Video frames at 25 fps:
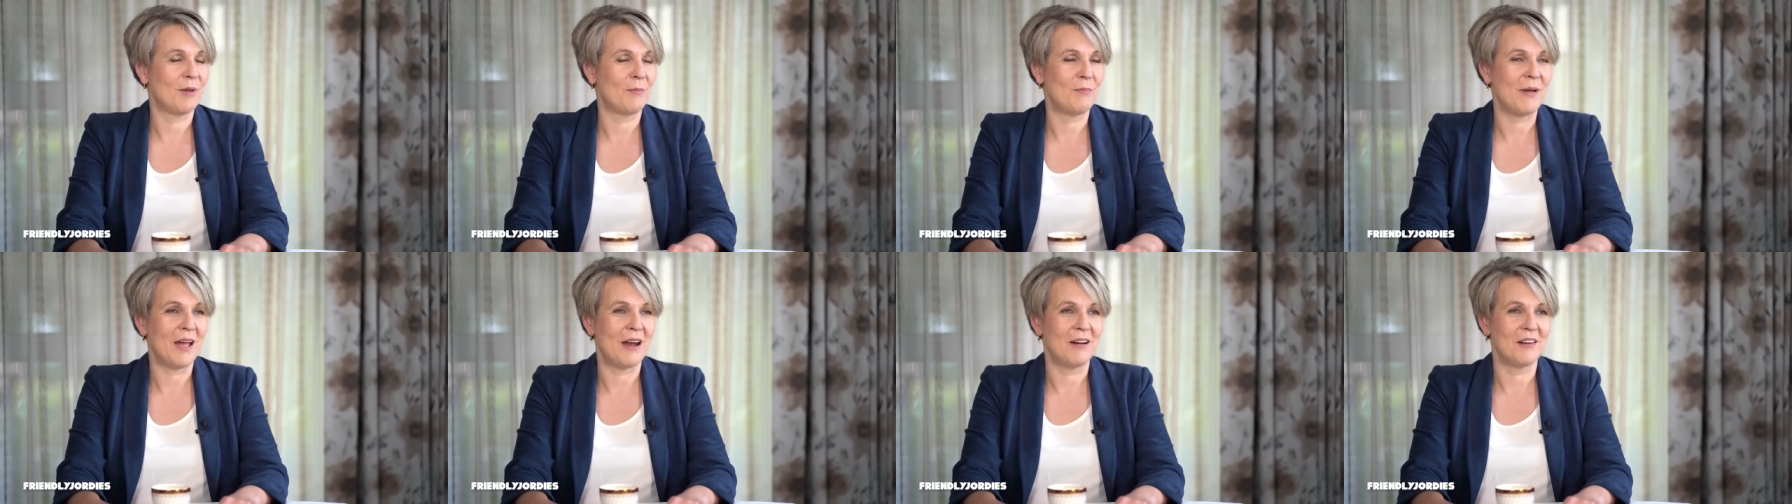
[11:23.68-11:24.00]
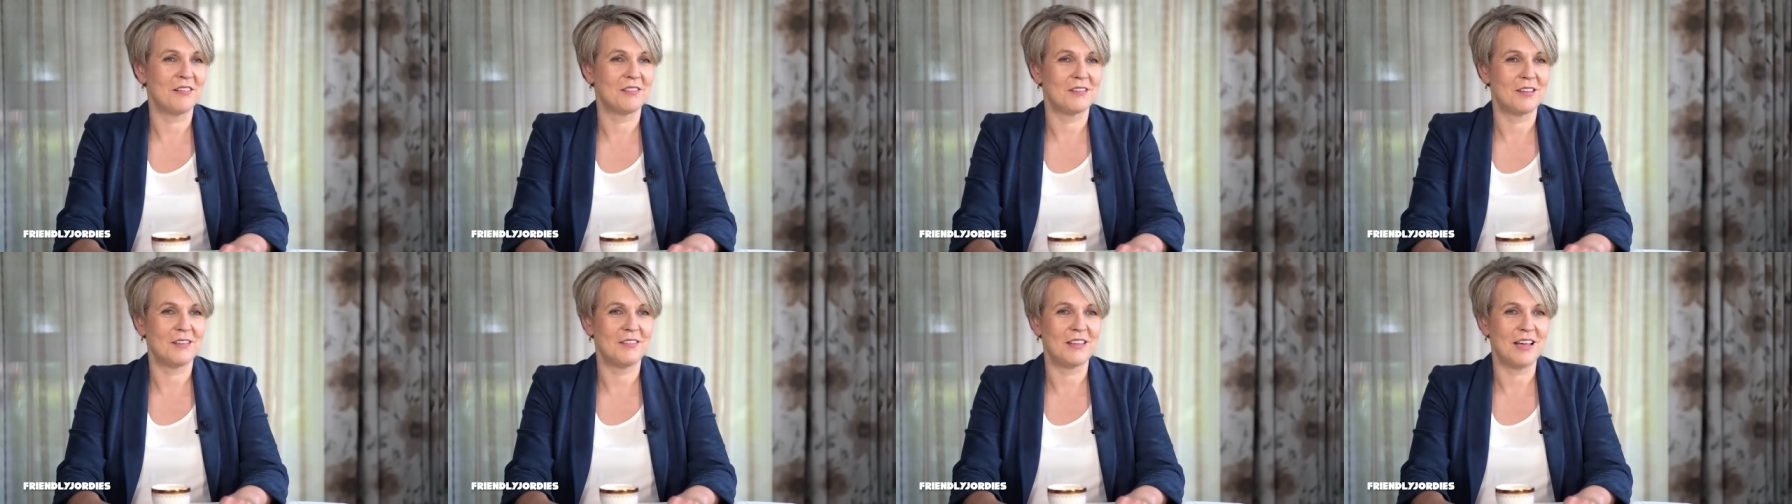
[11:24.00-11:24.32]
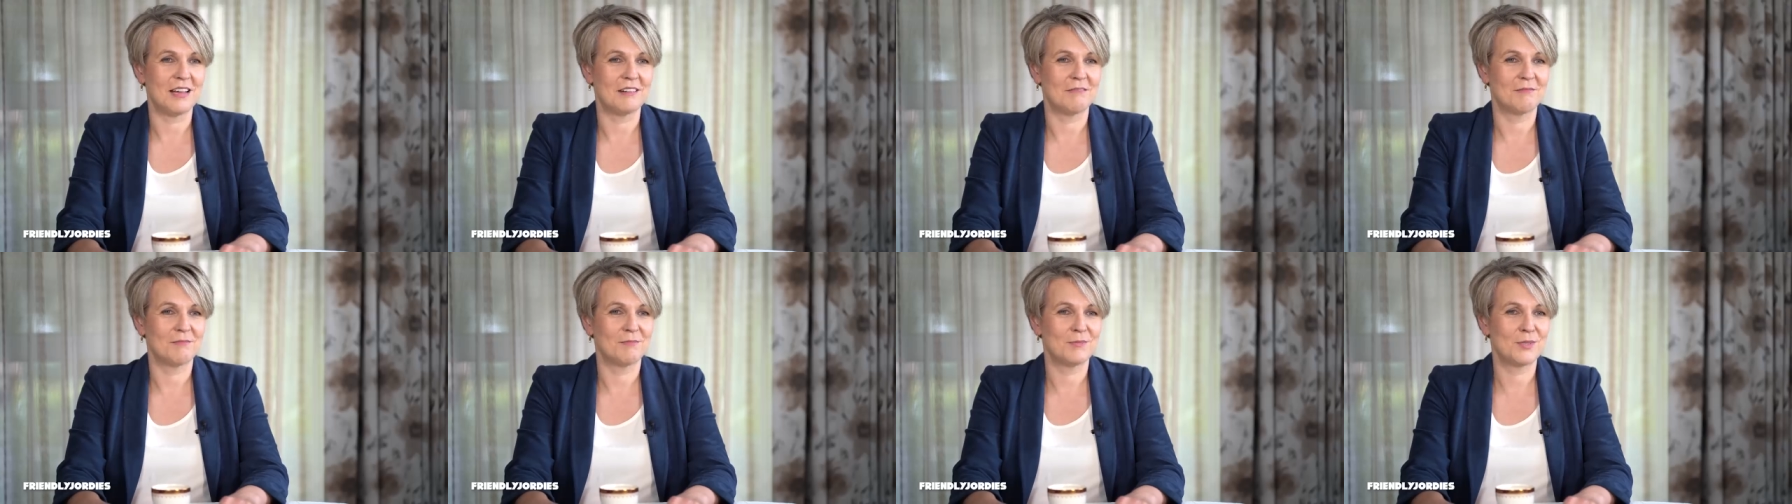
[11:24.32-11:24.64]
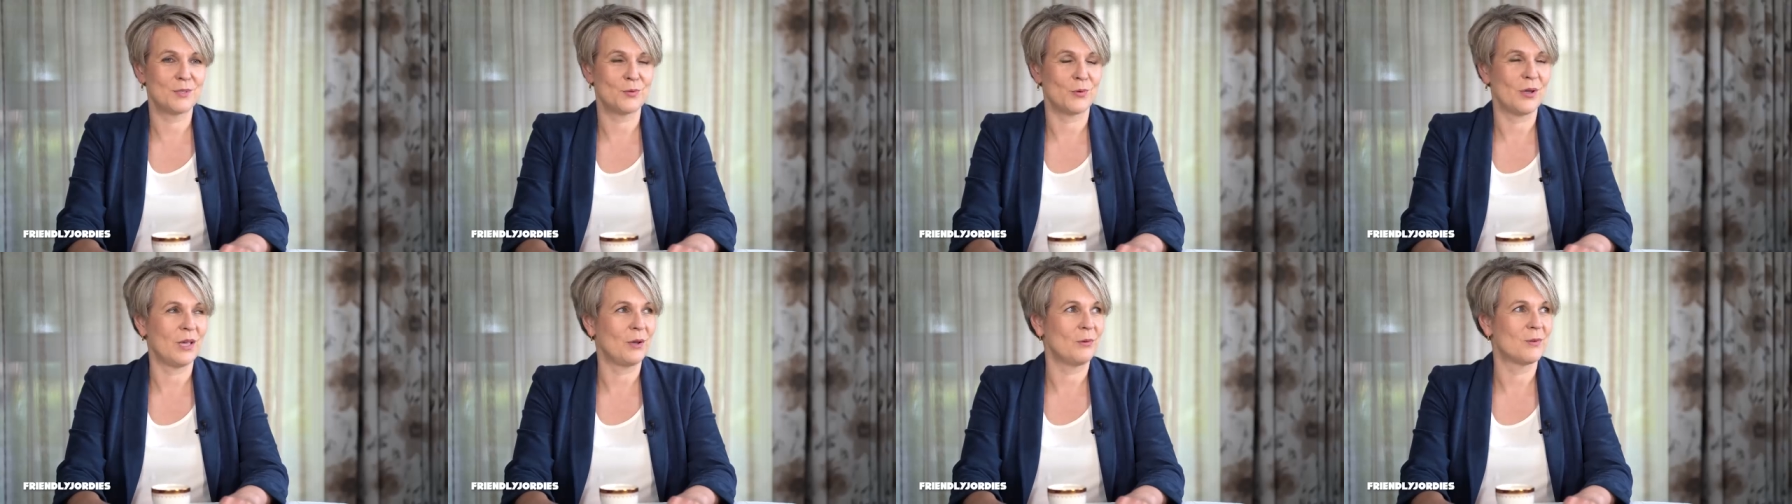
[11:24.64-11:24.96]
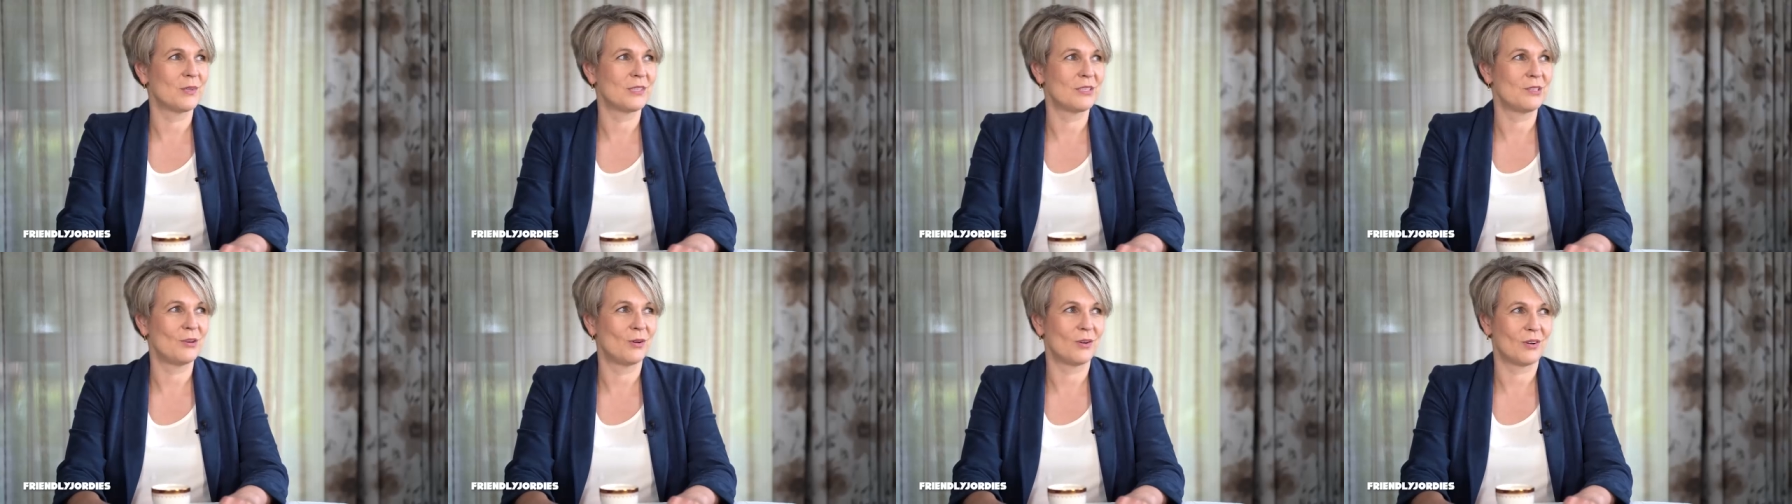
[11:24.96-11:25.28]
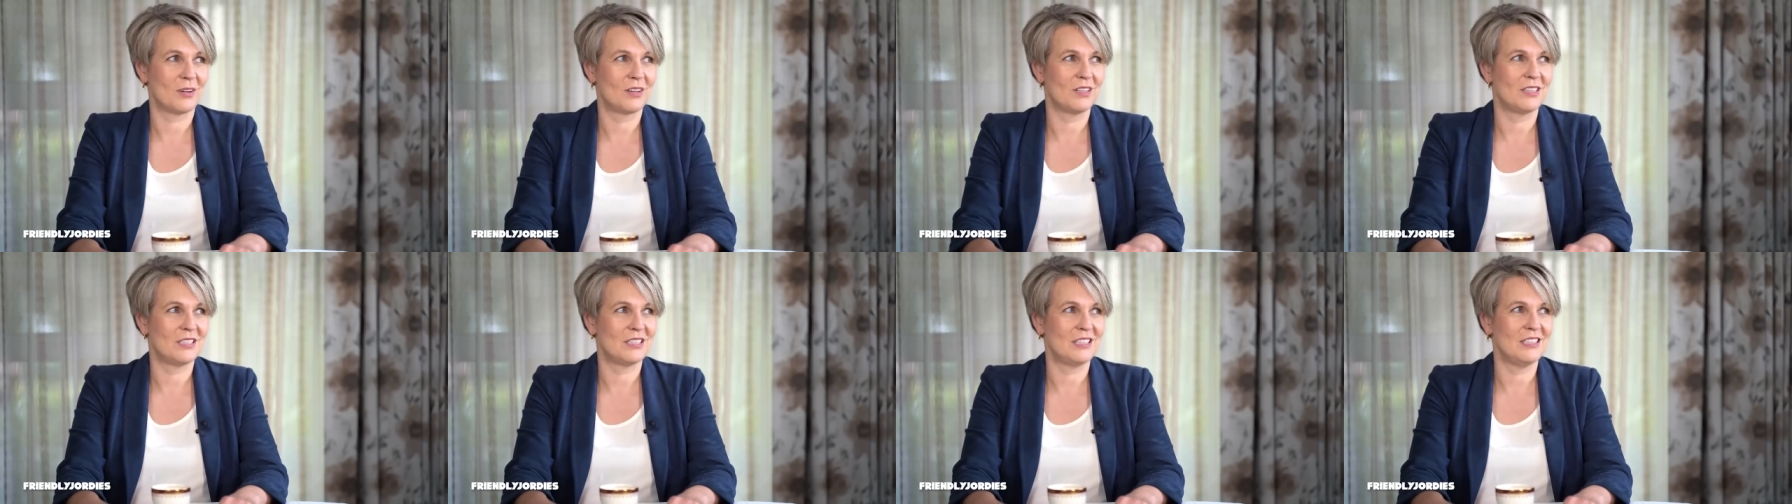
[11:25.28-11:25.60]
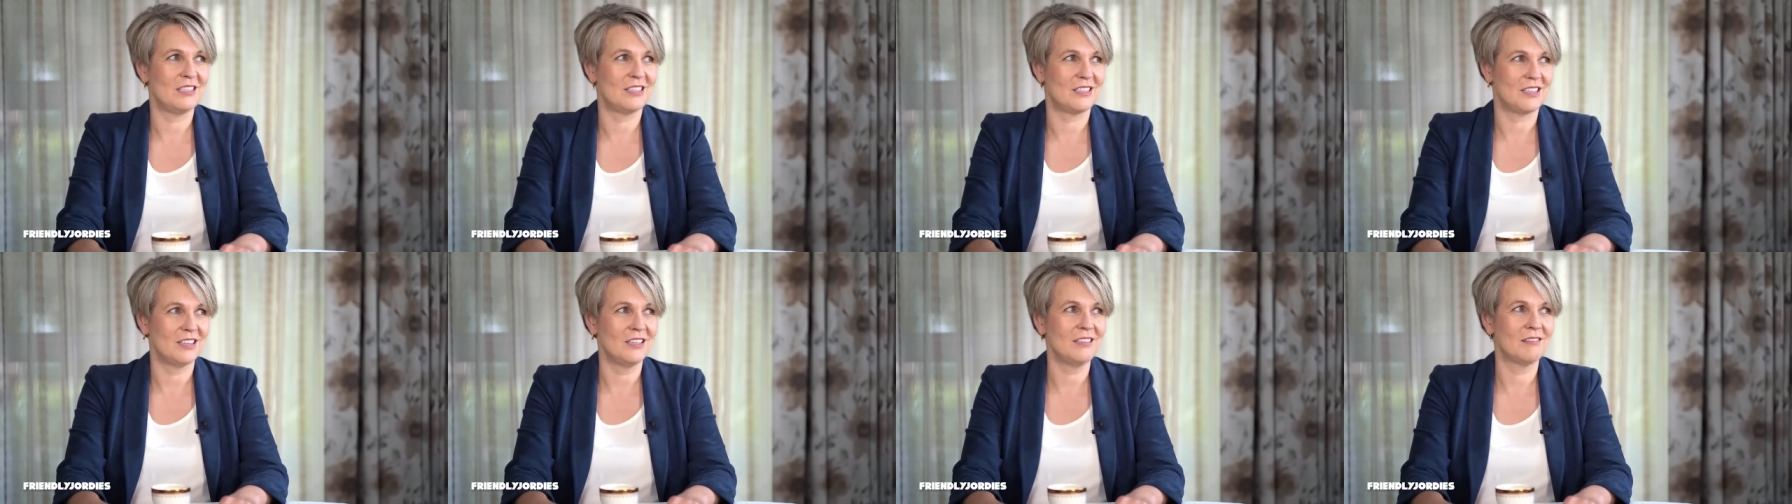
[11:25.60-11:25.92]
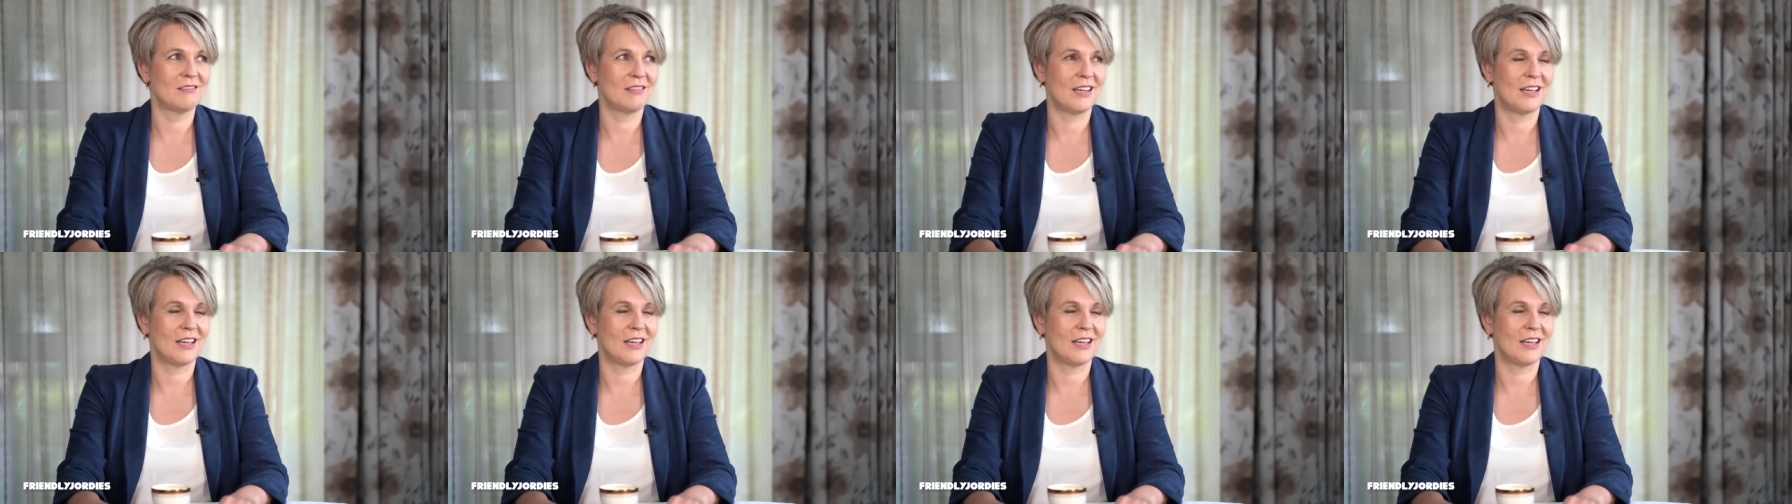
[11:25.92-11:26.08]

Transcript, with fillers: apparent that that swing was not consistent